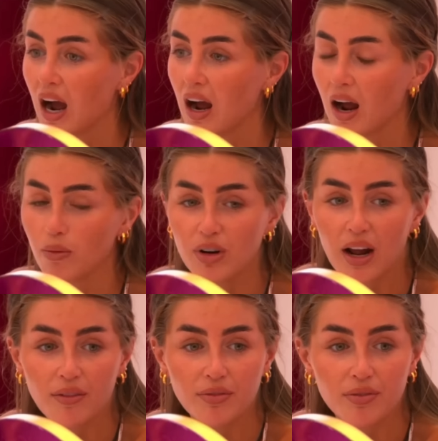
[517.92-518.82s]
I would
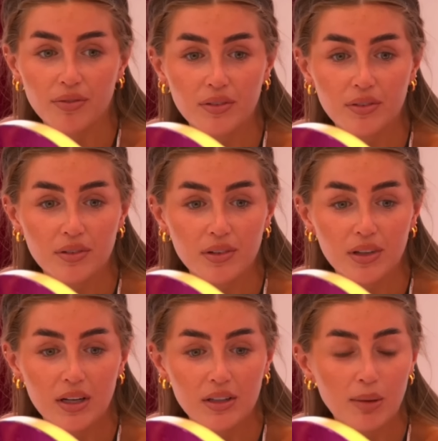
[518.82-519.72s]
have
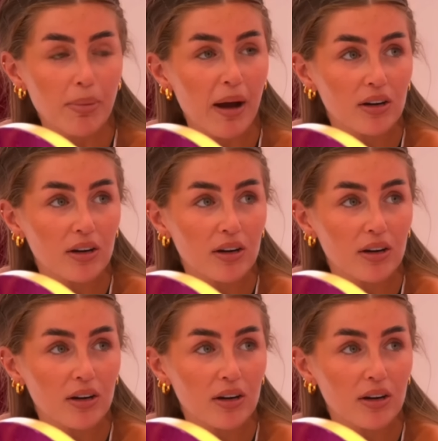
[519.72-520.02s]
the better